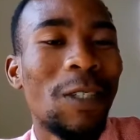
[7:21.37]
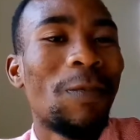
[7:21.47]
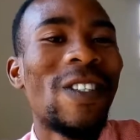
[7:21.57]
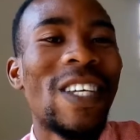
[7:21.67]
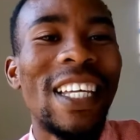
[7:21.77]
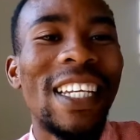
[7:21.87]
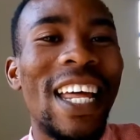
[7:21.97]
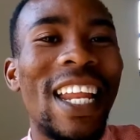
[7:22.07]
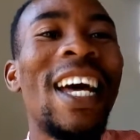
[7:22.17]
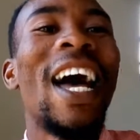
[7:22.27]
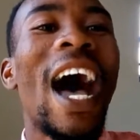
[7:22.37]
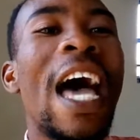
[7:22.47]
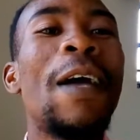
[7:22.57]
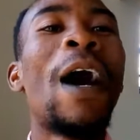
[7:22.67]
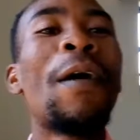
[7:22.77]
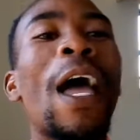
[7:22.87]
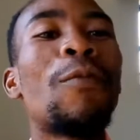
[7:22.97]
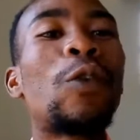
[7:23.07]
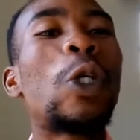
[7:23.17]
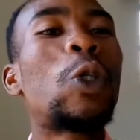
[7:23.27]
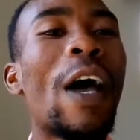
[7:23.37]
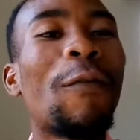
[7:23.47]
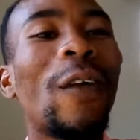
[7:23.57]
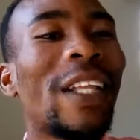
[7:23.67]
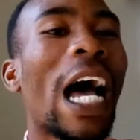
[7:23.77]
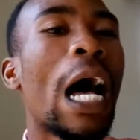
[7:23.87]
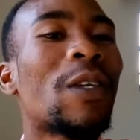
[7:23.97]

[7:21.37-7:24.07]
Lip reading: He's been saying that, I am so joyful in the